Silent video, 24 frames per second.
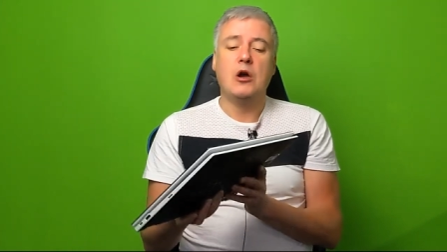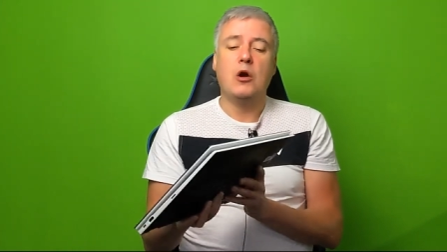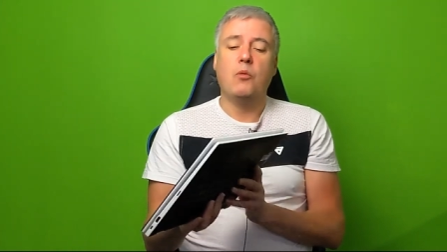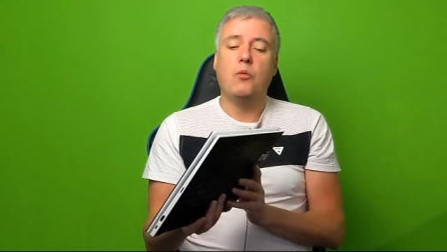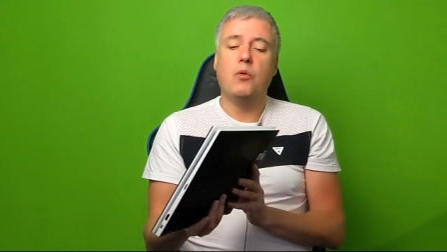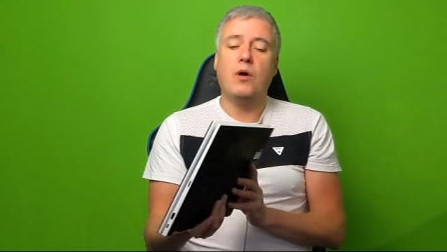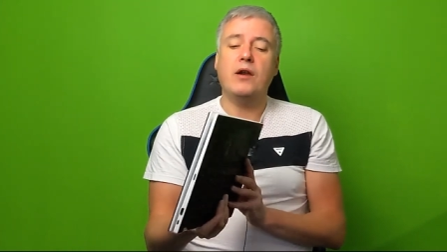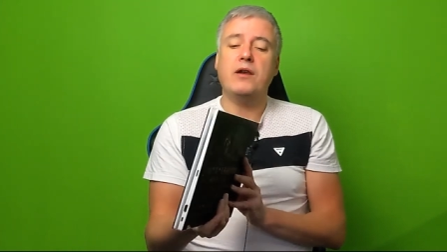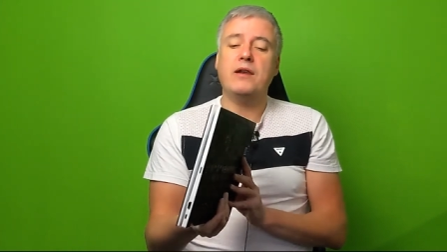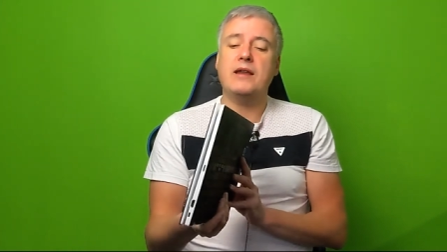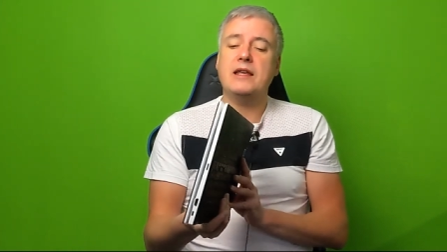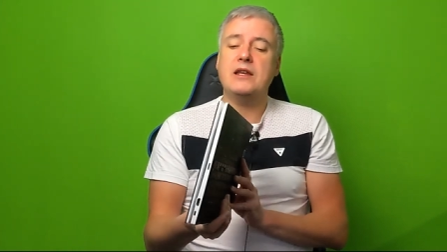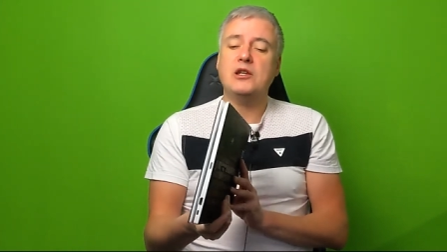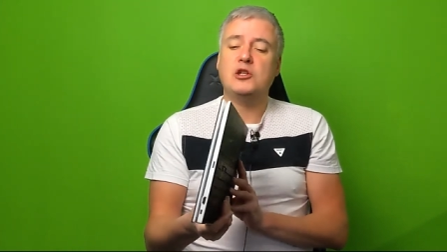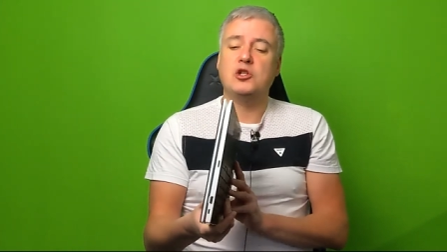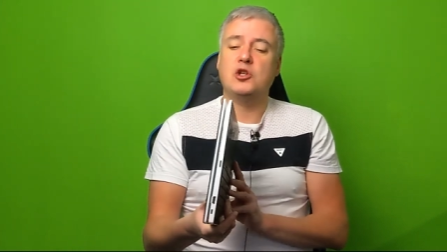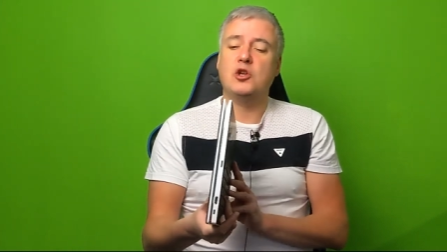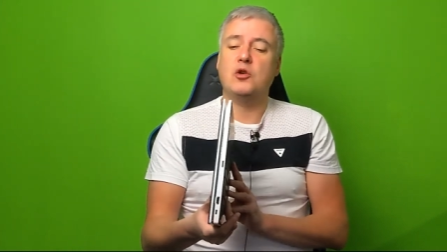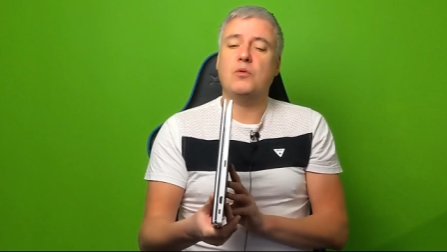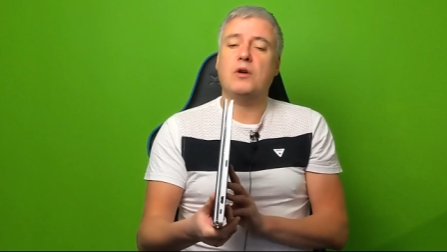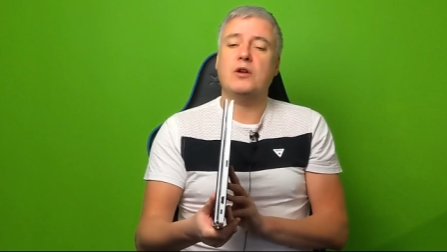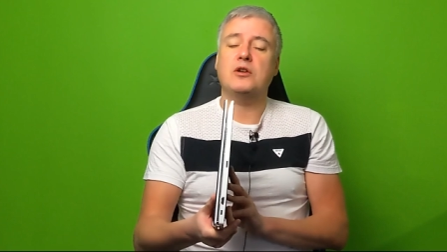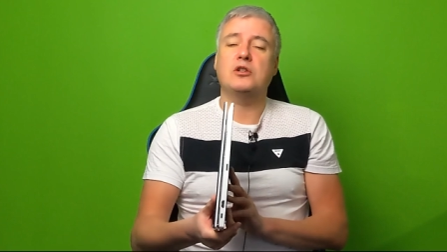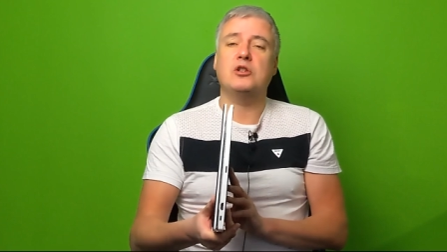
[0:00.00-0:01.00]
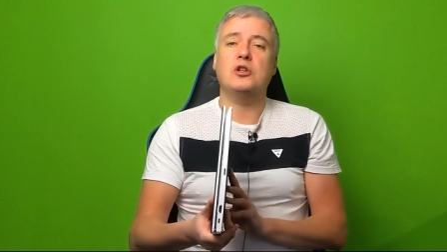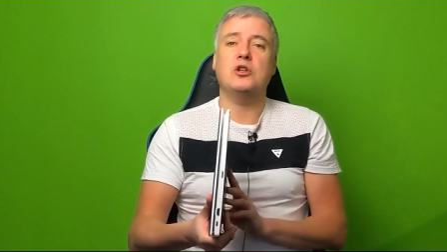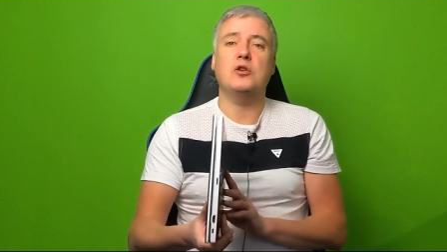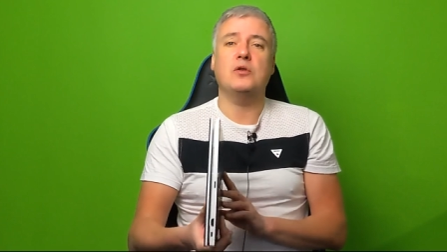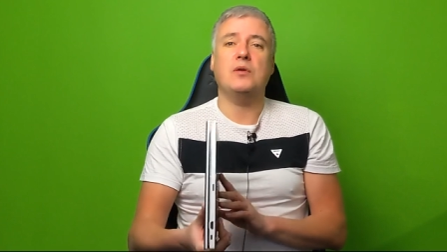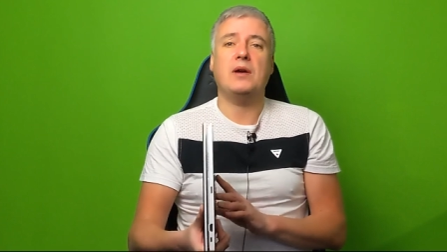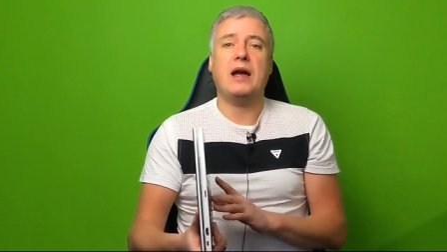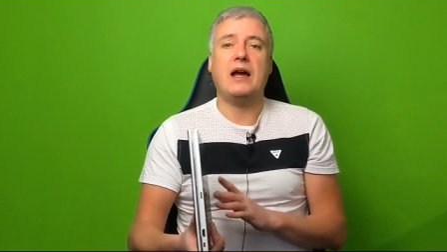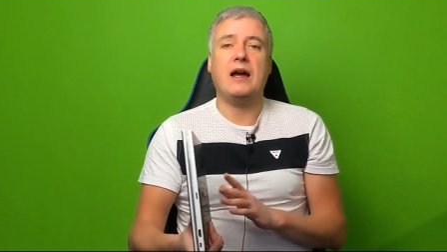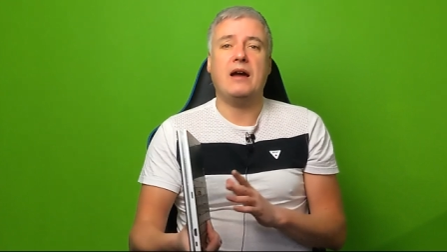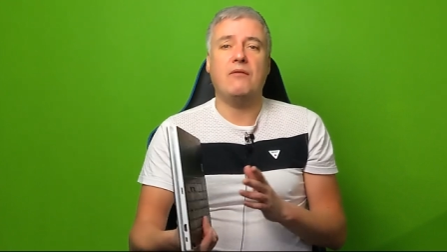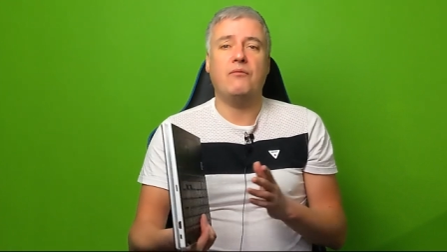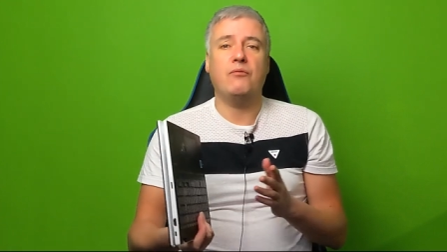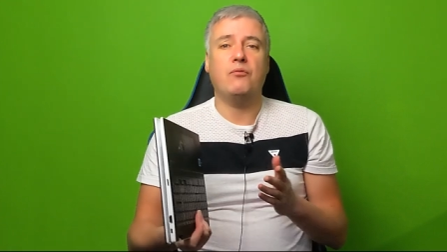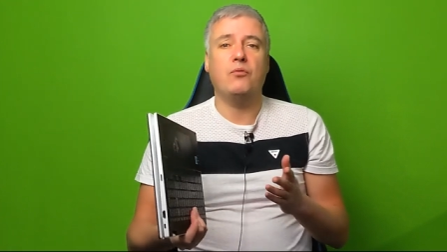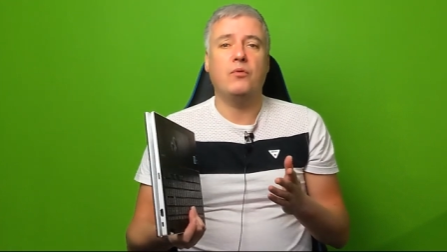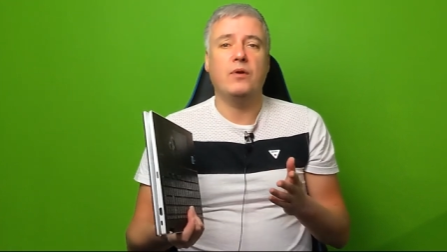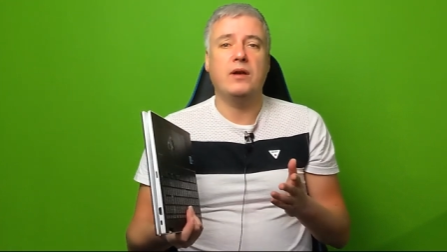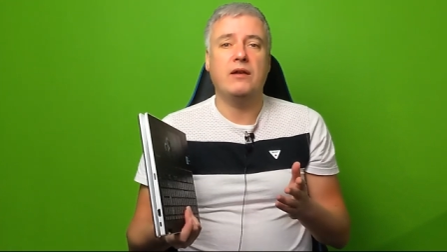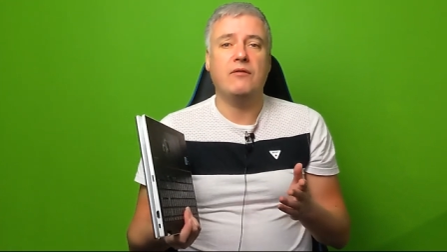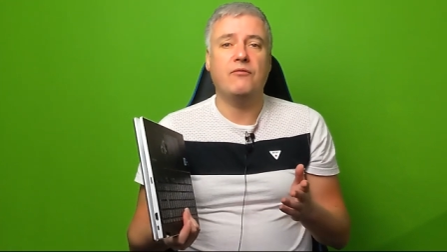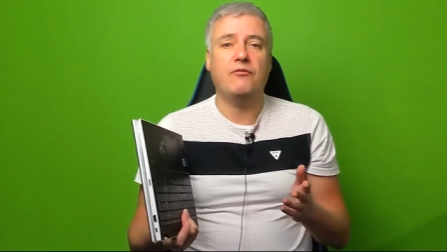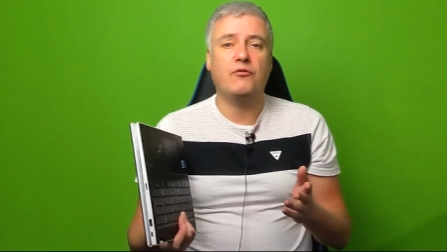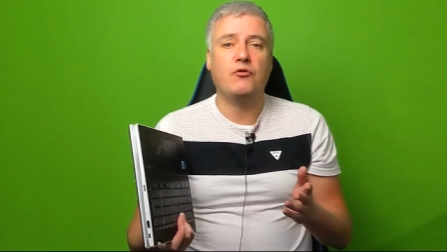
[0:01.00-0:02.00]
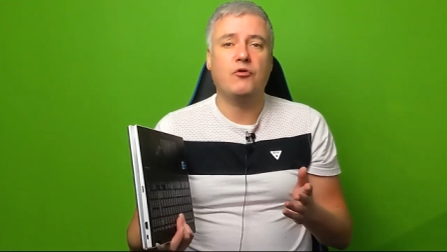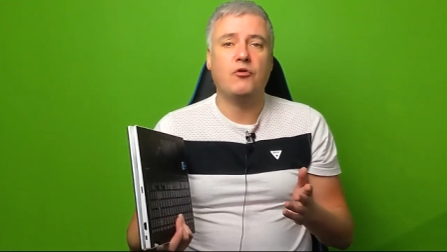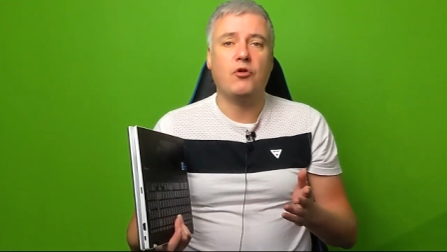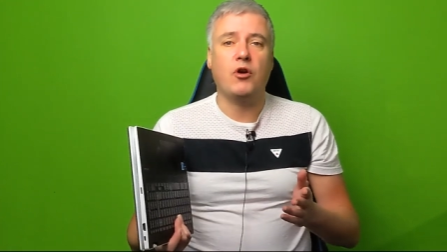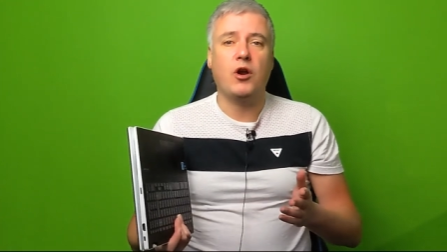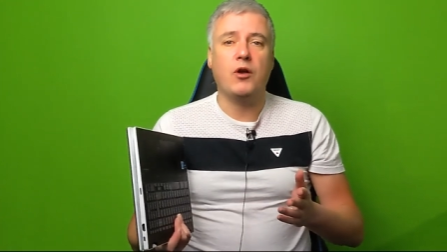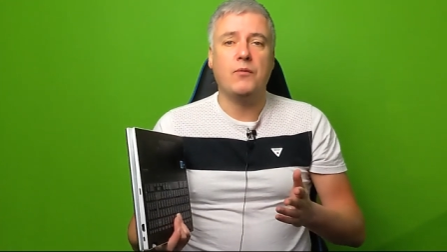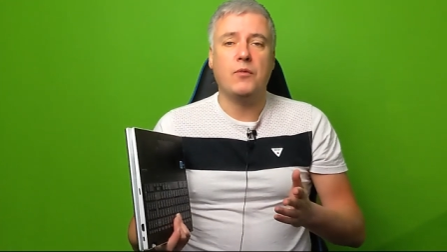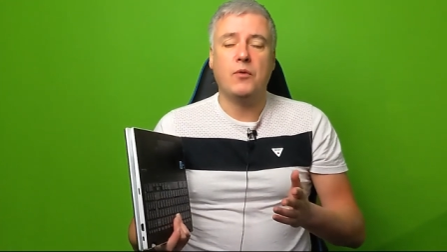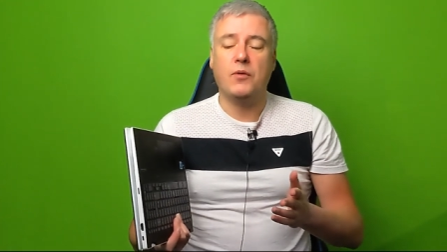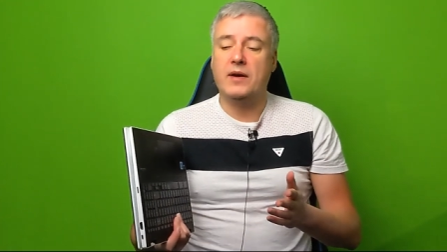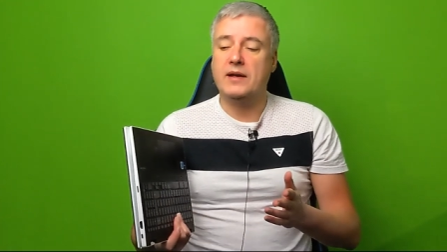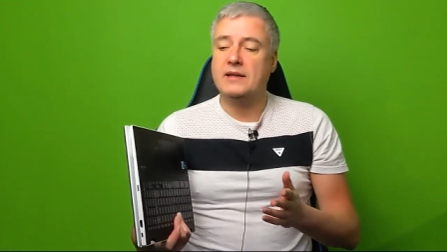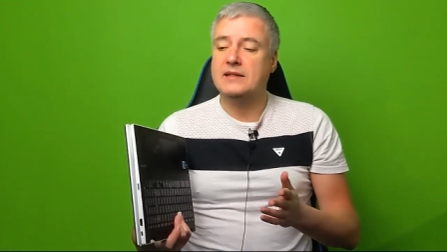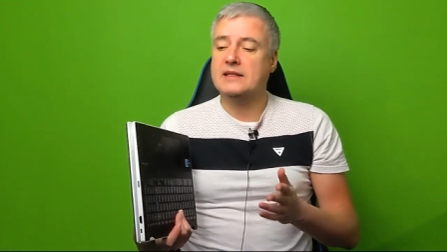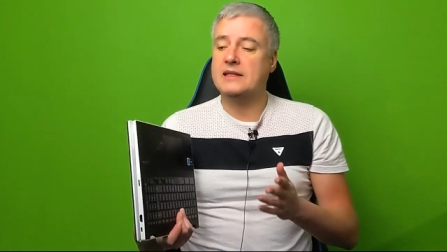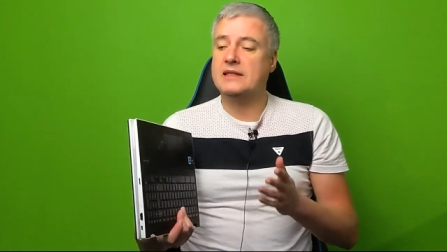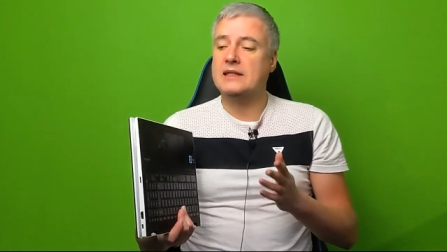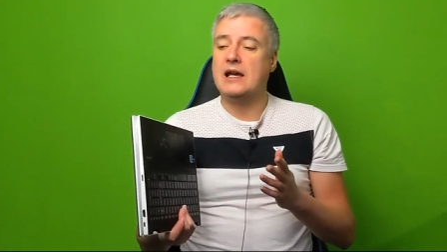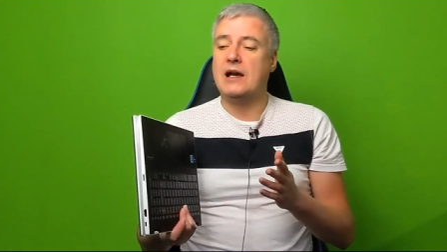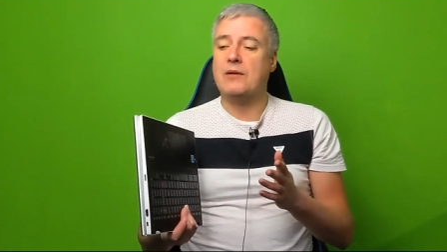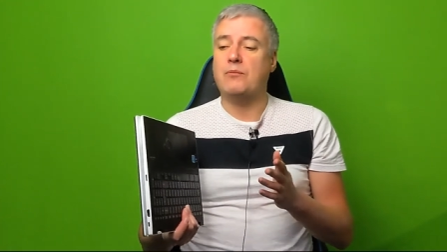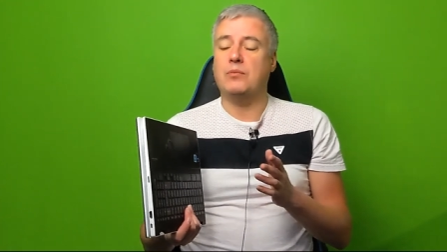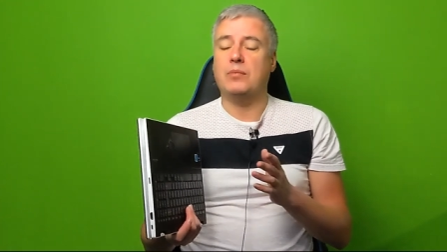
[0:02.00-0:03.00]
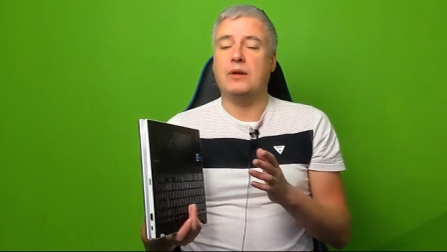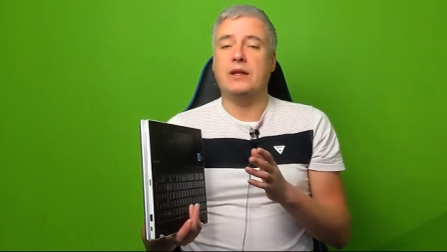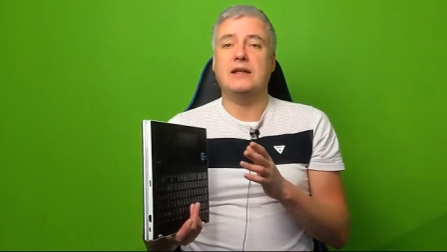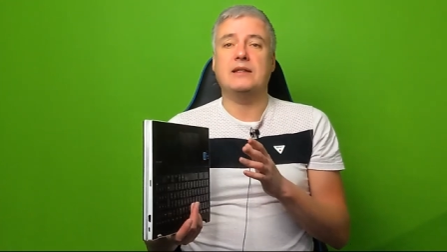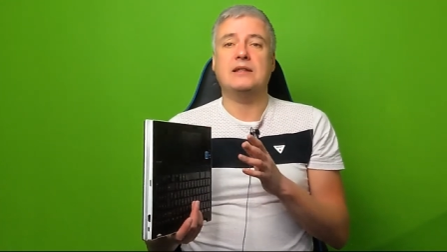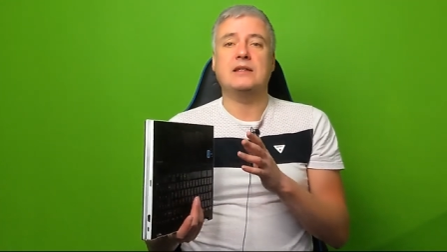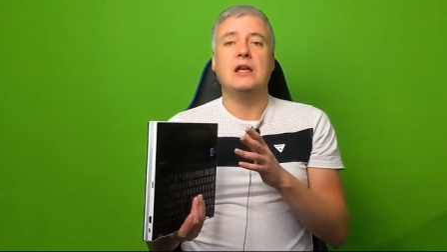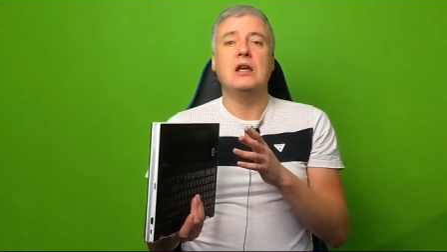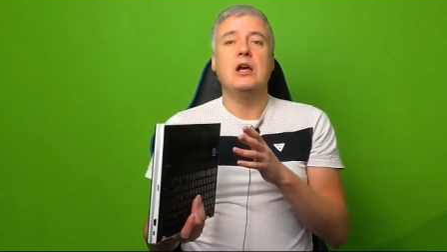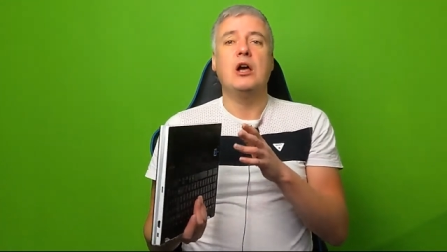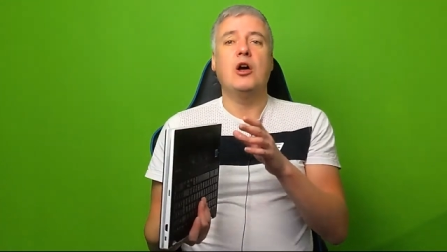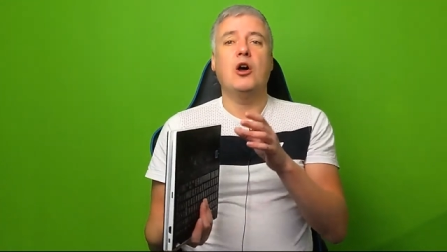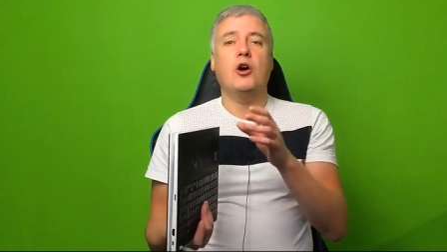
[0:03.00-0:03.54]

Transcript: One issue I do have with Chrome O S tablets,